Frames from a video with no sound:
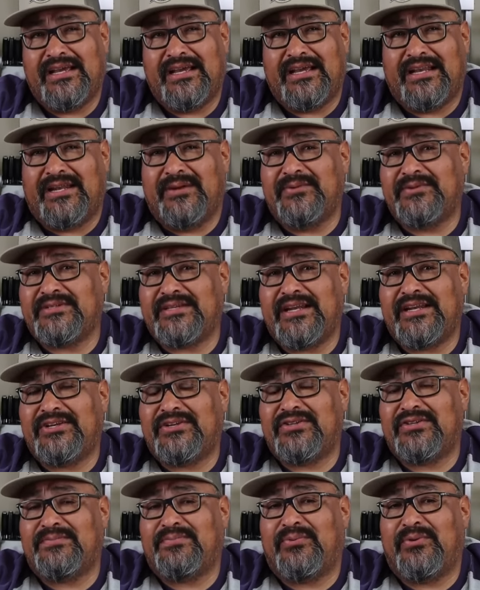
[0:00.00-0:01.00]
and it was getting
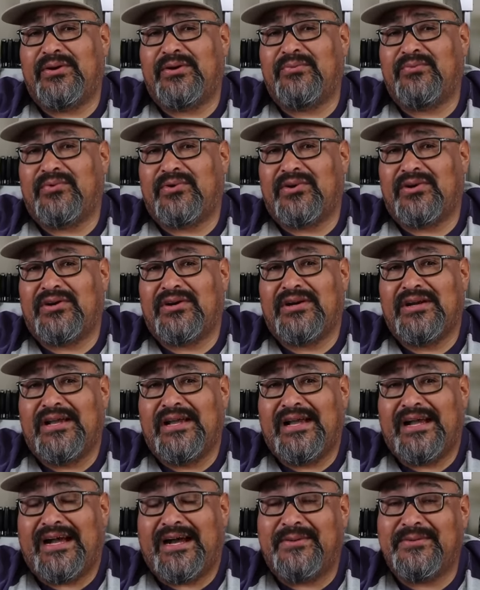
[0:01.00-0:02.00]
to the point where
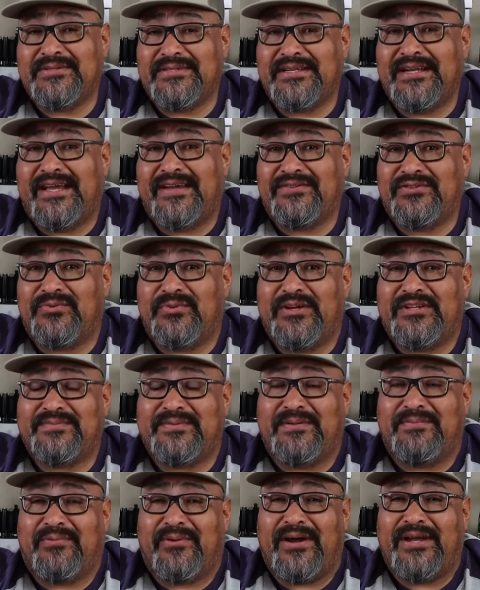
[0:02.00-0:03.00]
I was gonna have to raise
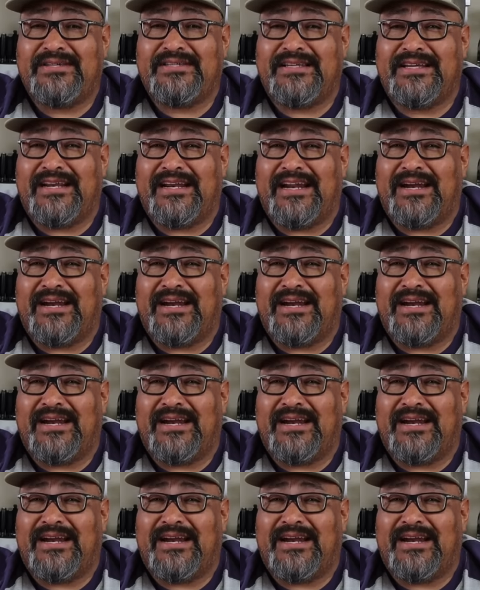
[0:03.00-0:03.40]
my pricing,